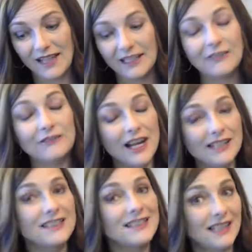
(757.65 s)
I
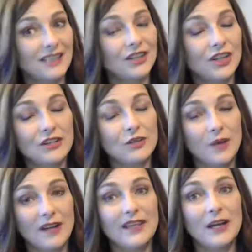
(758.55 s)
finally settled on the
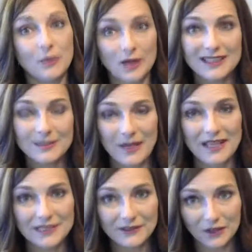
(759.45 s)
one that works
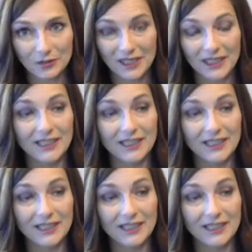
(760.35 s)
best for me.